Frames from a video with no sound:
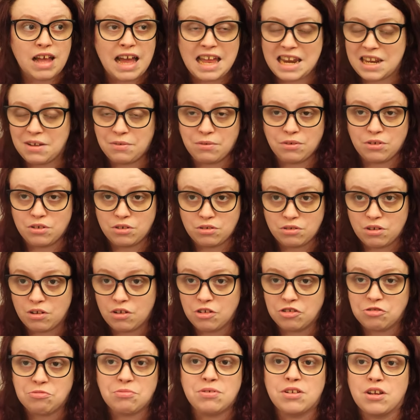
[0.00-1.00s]
Anyone who
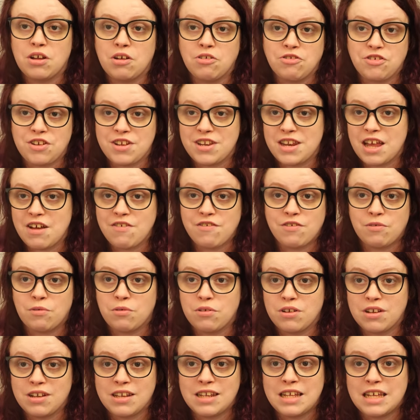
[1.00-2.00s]
knows me knows I never
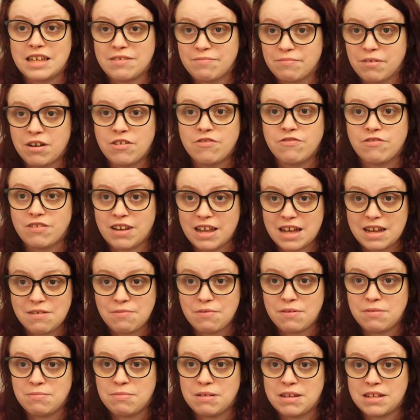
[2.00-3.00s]
want to leave my flat when